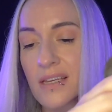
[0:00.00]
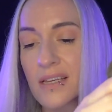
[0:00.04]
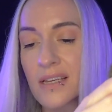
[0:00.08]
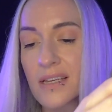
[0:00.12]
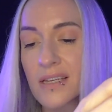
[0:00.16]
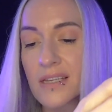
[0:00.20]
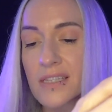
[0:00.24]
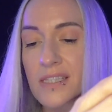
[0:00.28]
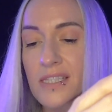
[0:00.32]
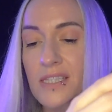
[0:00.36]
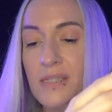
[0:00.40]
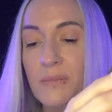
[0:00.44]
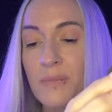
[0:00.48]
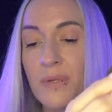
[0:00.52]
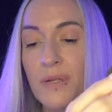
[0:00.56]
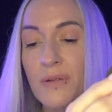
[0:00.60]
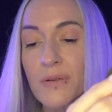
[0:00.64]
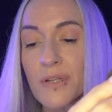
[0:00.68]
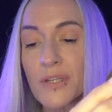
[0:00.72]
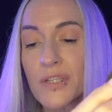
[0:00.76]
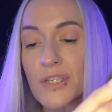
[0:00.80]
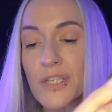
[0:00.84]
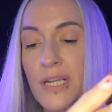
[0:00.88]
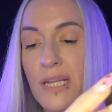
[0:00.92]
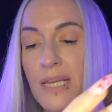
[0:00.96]

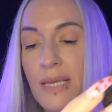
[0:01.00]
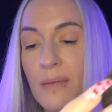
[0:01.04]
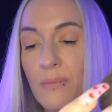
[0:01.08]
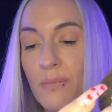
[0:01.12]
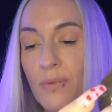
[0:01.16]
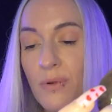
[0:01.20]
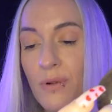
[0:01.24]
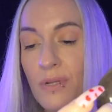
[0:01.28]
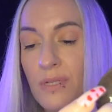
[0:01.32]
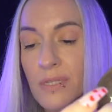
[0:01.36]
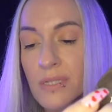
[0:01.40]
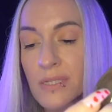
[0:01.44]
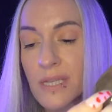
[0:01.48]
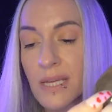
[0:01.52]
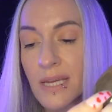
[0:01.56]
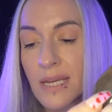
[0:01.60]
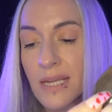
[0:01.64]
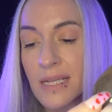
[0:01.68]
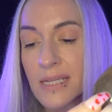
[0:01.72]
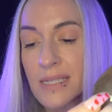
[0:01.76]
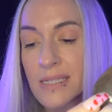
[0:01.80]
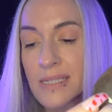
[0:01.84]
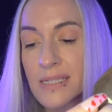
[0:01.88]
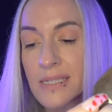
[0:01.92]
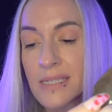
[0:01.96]
Spiritually, bronzite
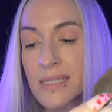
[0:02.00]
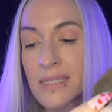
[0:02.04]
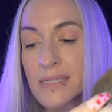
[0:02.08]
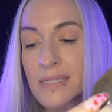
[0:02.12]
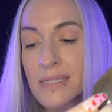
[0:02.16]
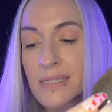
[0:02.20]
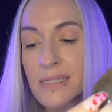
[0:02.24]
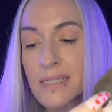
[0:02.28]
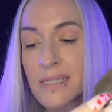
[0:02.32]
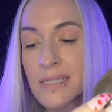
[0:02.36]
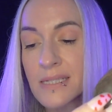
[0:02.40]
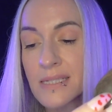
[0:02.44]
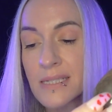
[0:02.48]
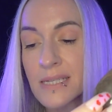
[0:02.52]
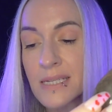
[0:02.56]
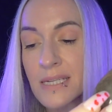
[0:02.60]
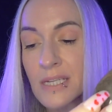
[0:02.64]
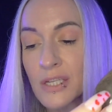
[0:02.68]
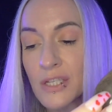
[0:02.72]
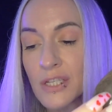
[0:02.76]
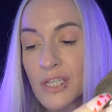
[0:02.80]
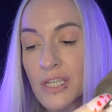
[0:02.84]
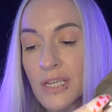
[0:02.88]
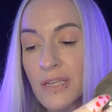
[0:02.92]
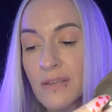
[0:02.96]
assists us in
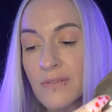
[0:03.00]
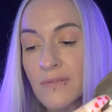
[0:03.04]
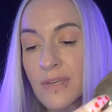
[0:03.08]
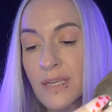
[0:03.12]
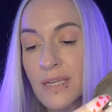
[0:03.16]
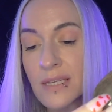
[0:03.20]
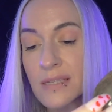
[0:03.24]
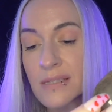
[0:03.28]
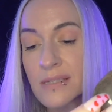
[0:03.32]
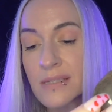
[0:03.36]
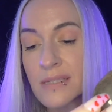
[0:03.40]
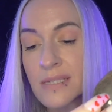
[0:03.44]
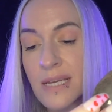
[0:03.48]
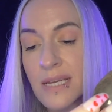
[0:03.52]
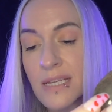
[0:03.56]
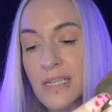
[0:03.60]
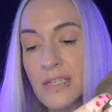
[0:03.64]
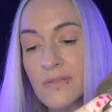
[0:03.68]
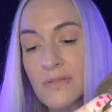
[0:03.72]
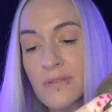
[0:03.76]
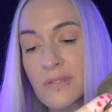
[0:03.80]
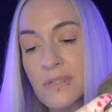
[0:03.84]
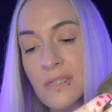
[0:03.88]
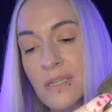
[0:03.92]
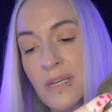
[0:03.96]
achieving a state
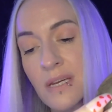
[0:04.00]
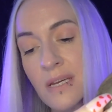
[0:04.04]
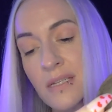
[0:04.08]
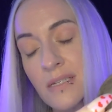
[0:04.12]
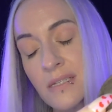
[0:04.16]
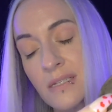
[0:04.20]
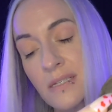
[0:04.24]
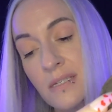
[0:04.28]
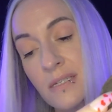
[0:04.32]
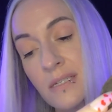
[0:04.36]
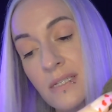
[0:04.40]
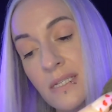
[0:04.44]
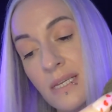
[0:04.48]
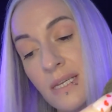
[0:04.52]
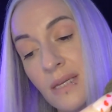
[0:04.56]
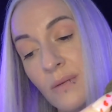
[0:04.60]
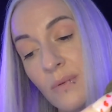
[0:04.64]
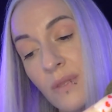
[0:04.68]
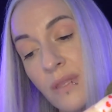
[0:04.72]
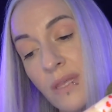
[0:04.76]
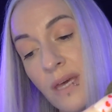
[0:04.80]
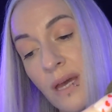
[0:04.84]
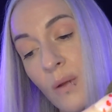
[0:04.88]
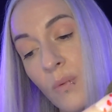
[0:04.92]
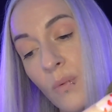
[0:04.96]
of certainty
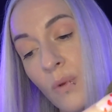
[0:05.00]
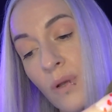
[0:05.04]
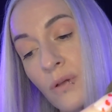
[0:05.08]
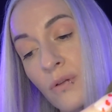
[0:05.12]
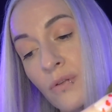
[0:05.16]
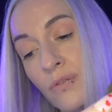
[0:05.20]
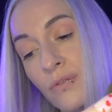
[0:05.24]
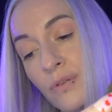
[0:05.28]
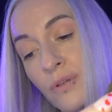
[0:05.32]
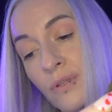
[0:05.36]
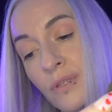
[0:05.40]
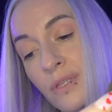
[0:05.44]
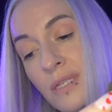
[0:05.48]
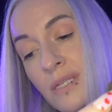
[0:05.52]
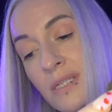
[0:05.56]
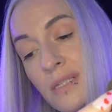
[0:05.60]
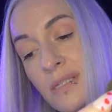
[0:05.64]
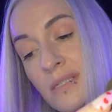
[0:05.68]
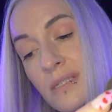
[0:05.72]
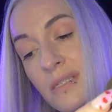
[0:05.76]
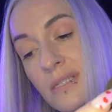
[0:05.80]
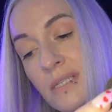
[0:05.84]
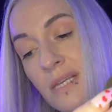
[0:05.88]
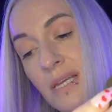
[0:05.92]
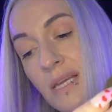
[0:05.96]
without
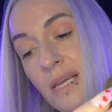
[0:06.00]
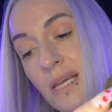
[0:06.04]
willfulness,